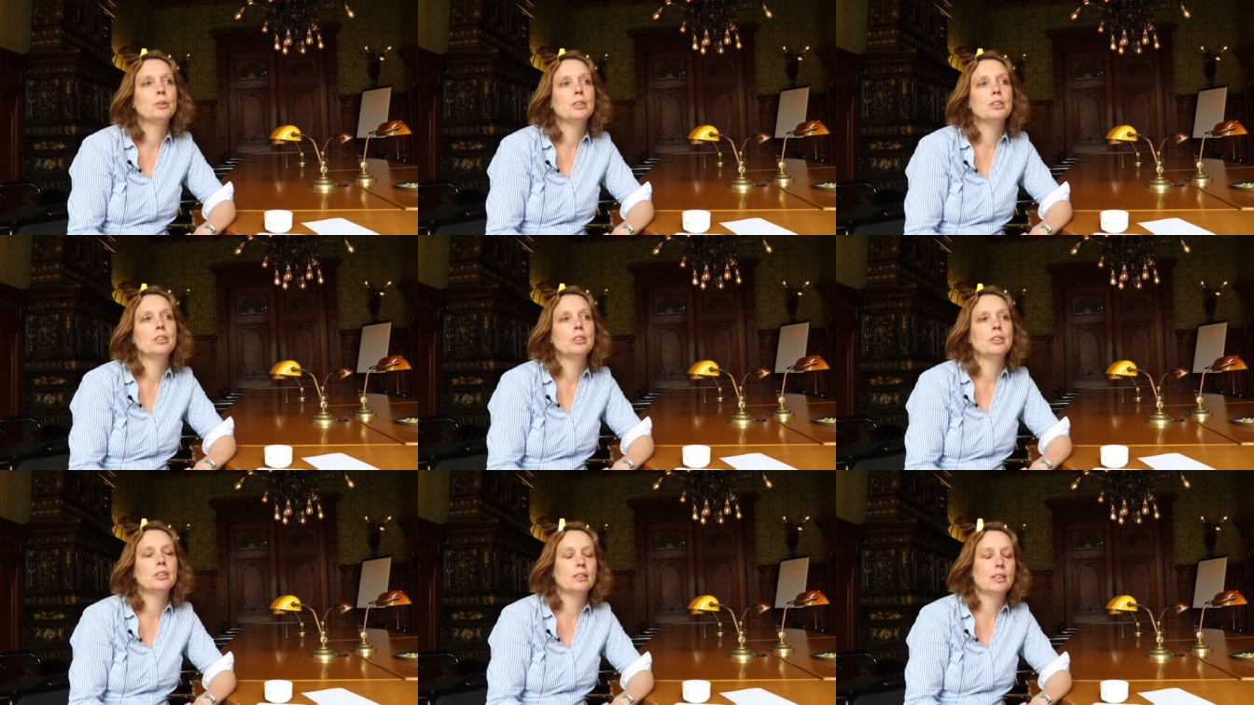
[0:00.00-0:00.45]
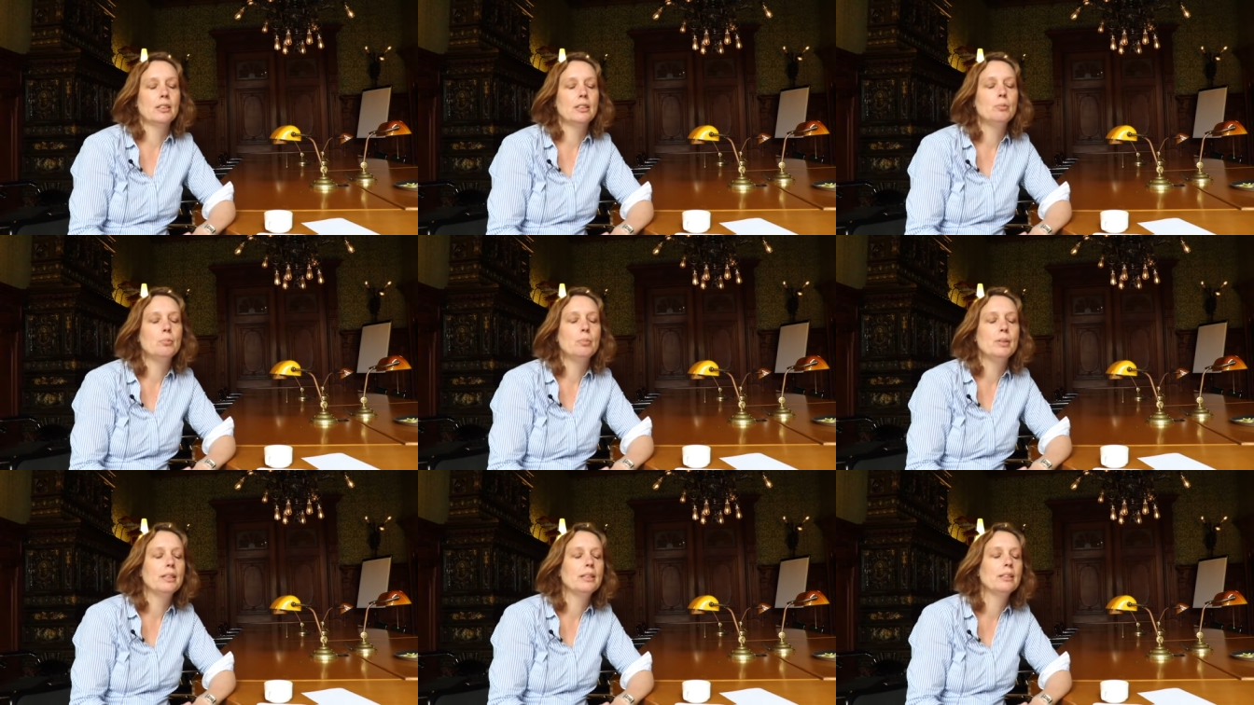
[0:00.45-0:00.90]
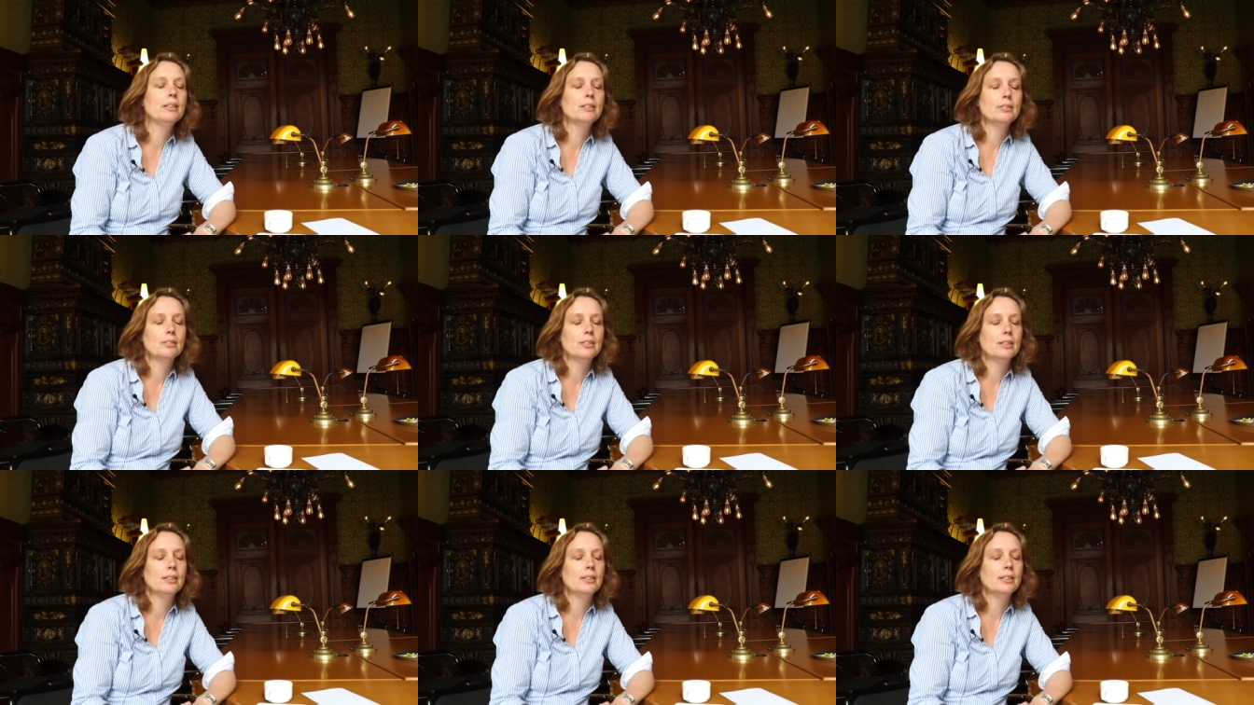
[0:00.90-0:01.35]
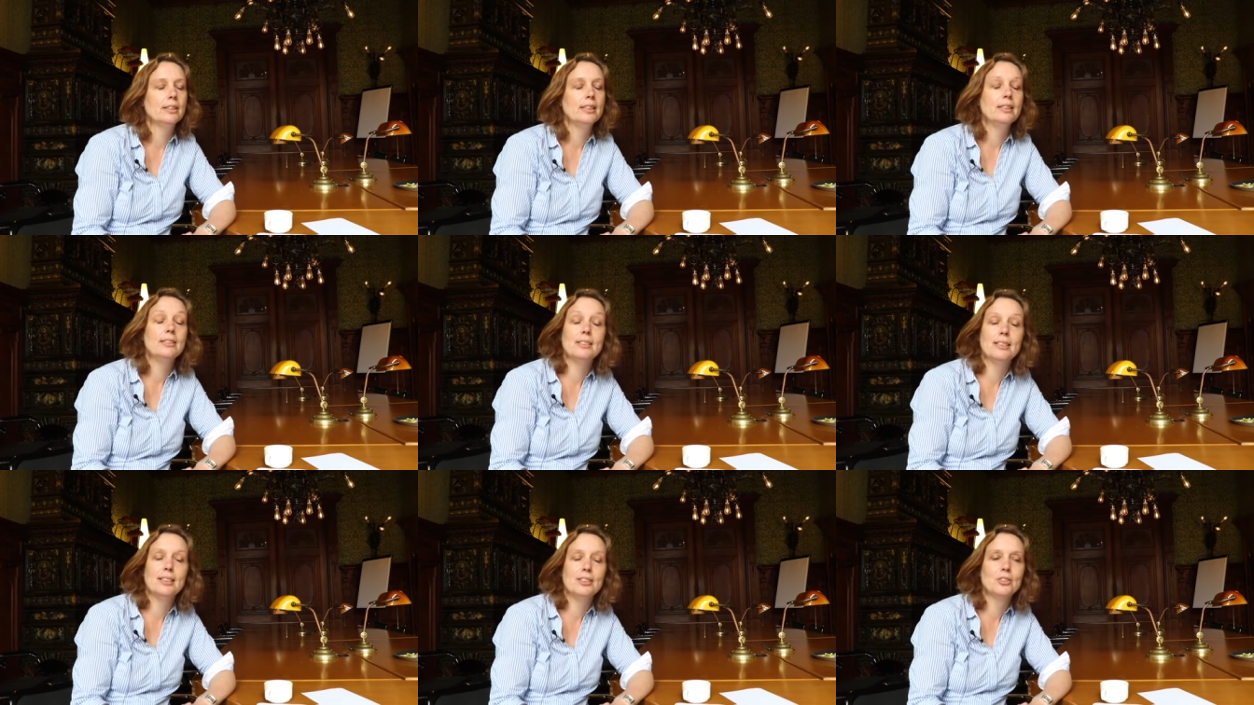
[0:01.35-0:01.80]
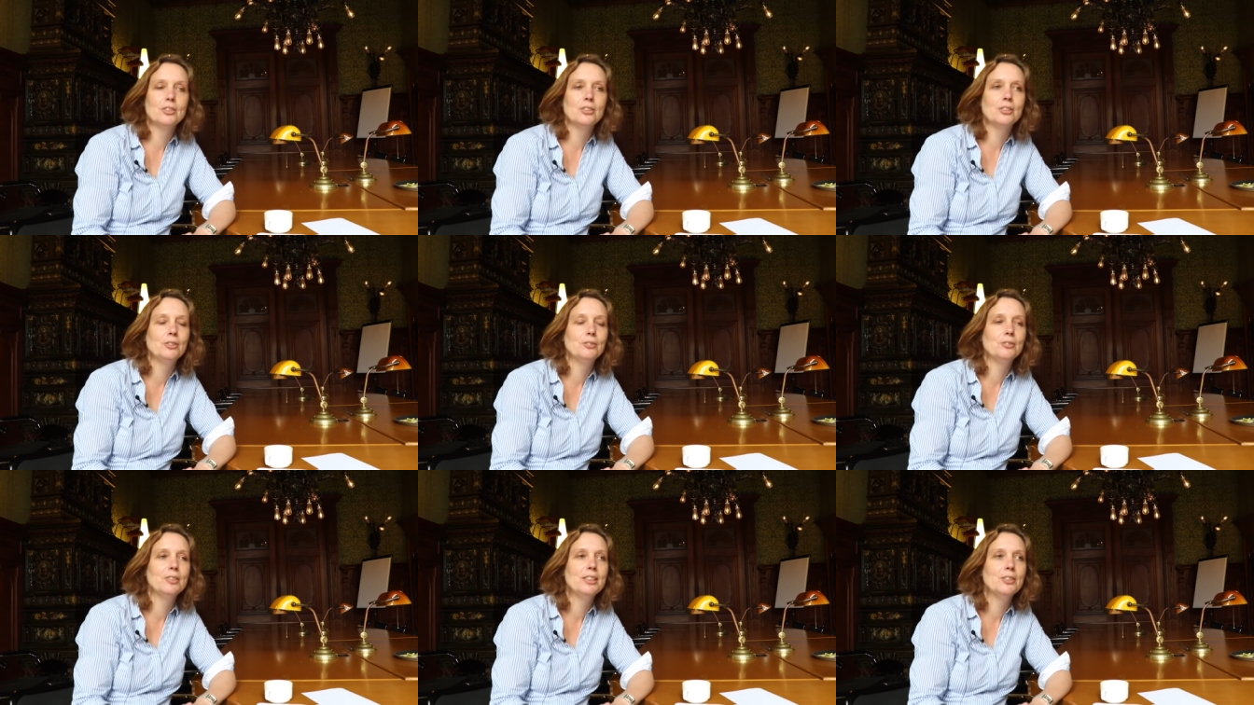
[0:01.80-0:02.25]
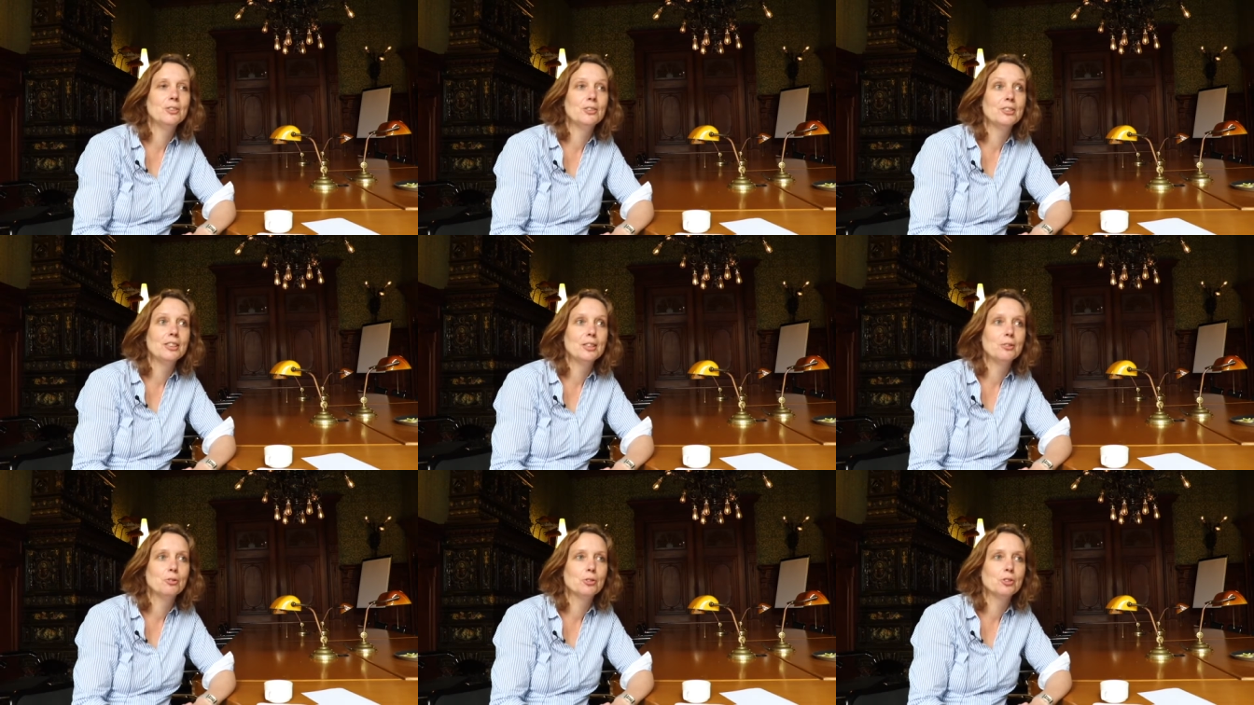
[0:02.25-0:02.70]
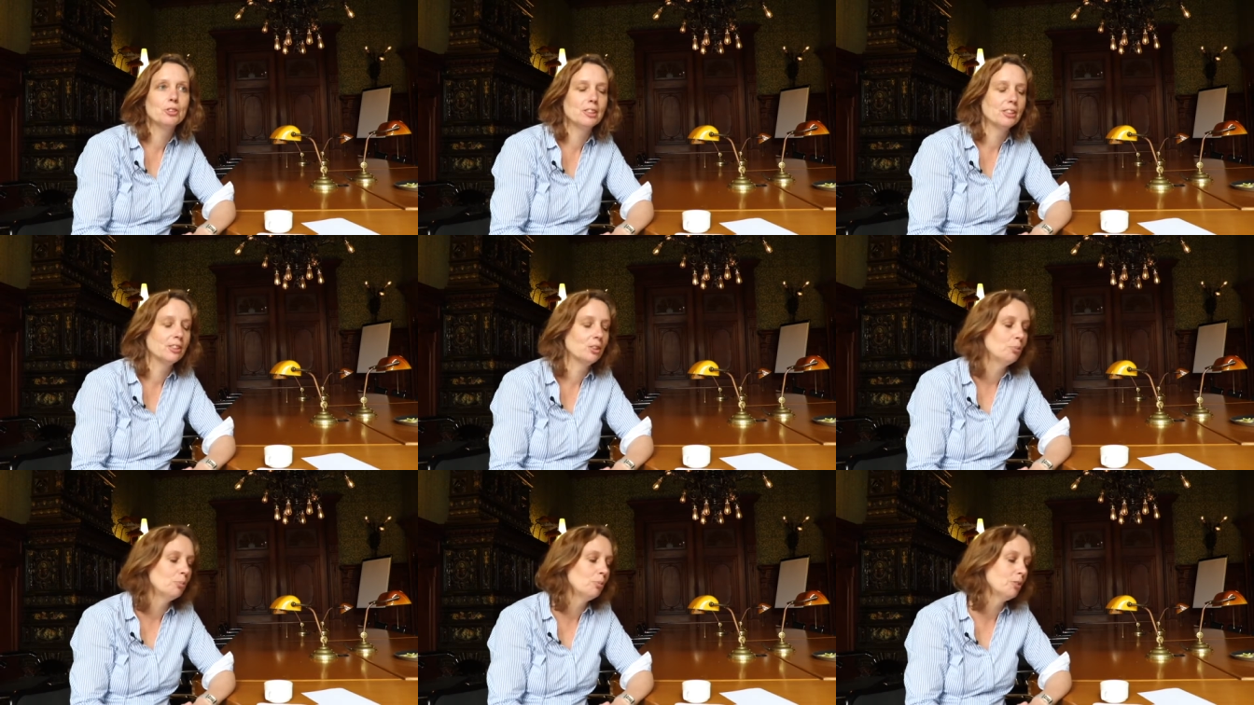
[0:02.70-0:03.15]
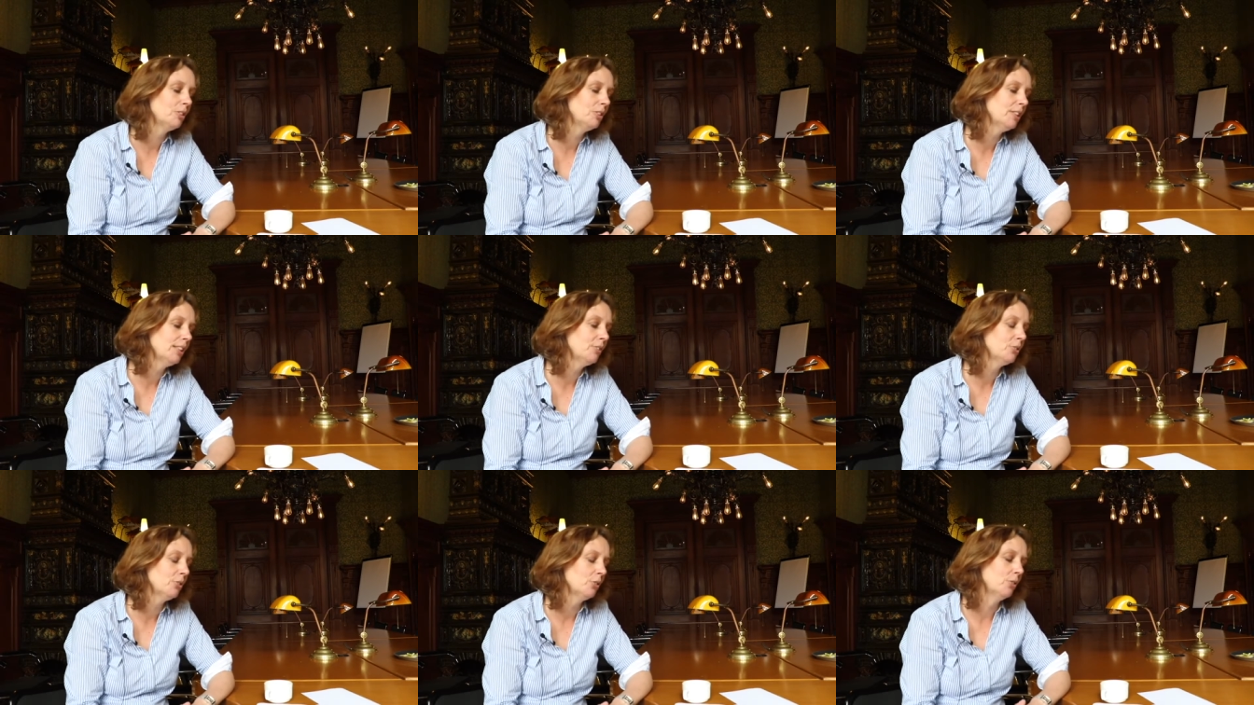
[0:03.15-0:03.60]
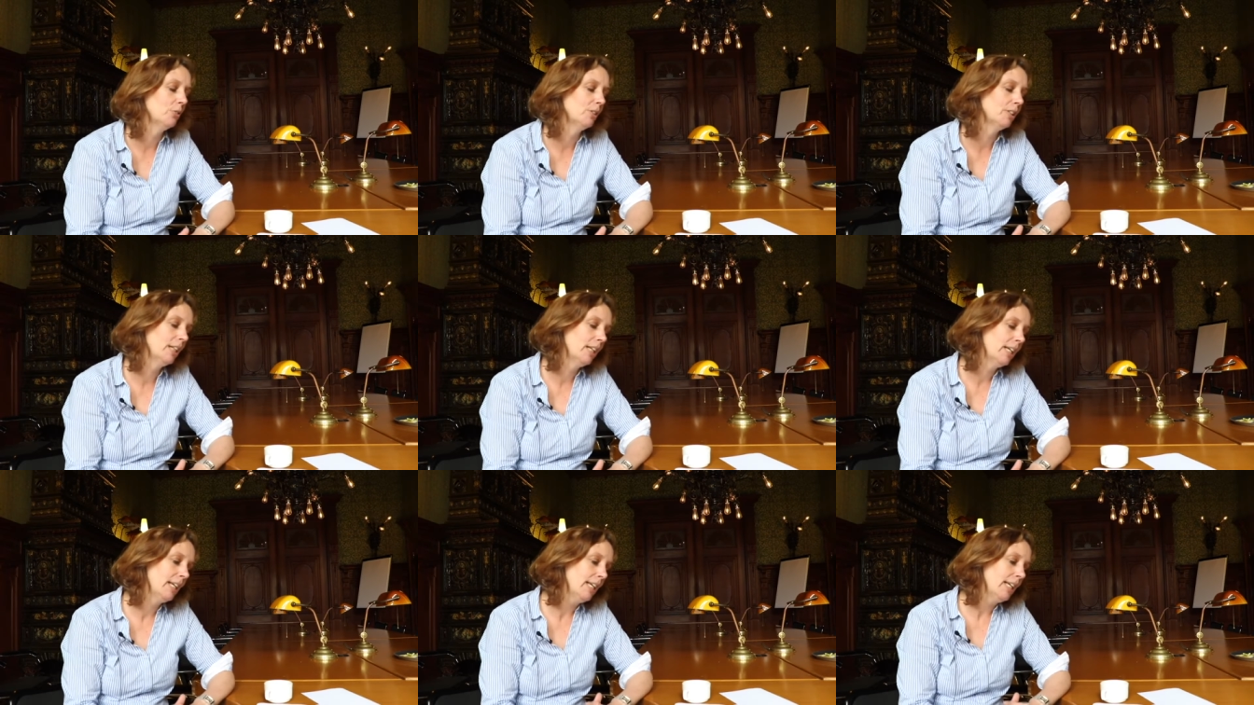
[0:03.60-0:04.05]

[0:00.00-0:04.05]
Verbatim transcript: which is another big uh, international research infrastructure project, or